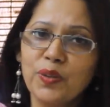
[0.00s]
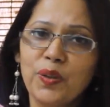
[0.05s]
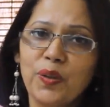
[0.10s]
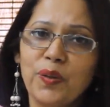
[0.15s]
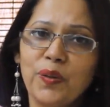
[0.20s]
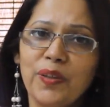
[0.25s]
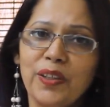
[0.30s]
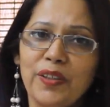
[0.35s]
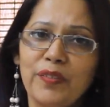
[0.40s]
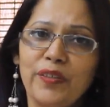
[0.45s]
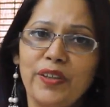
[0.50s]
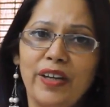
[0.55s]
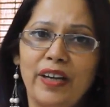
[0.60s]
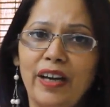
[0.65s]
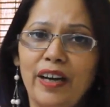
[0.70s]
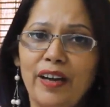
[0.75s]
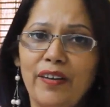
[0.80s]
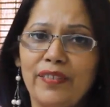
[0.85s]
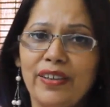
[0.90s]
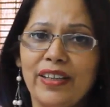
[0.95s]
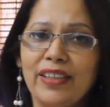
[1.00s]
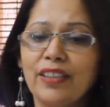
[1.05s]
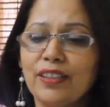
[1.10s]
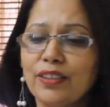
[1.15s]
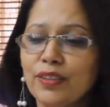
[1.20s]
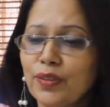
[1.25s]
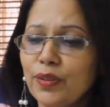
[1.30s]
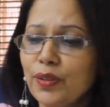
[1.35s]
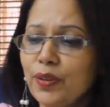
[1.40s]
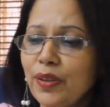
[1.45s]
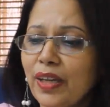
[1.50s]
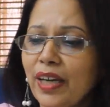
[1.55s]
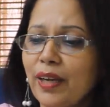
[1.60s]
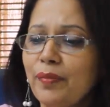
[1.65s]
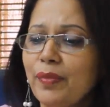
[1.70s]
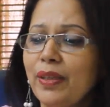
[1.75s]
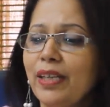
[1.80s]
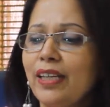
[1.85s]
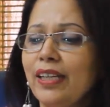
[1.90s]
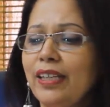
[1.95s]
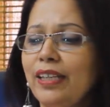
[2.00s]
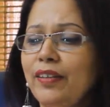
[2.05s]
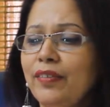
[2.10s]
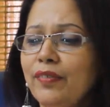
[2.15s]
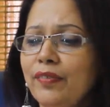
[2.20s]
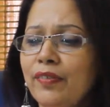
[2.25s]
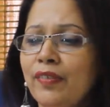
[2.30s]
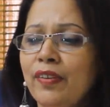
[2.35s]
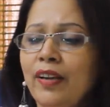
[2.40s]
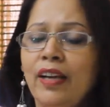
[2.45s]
throat if you are having, so you can be